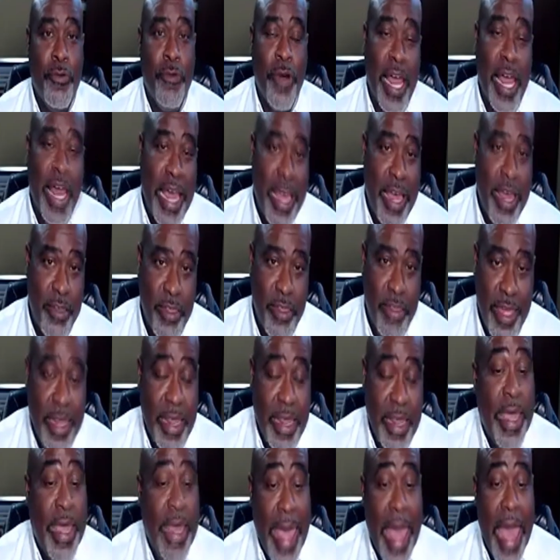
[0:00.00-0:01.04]
one's
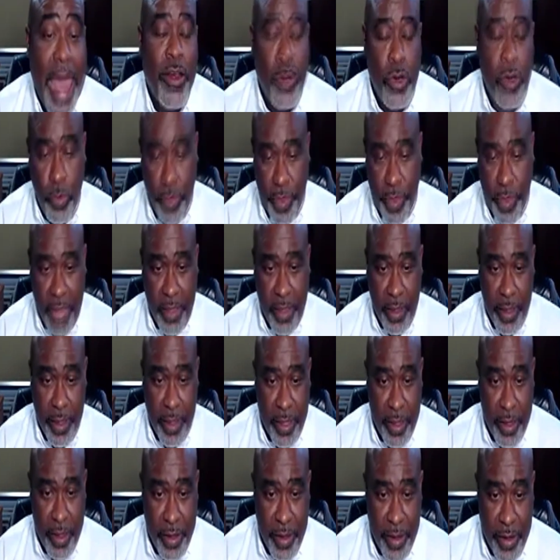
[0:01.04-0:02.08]
knowledge, there's further
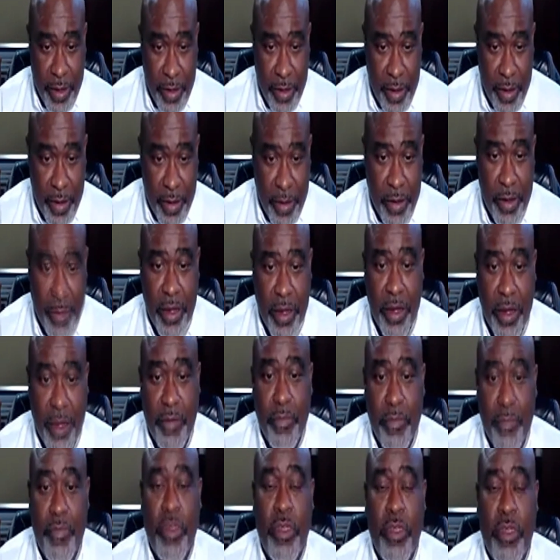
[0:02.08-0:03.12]
concern around
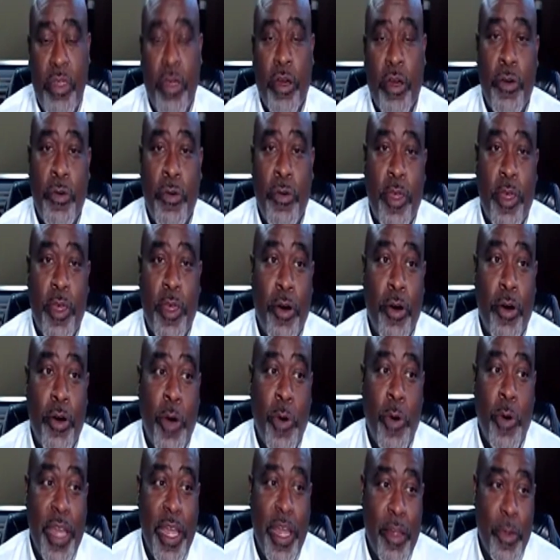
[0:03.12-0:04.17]
who now has
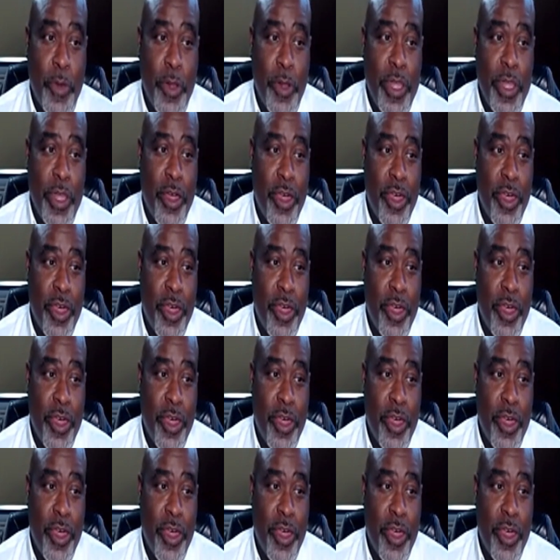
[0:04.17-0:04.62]
access to the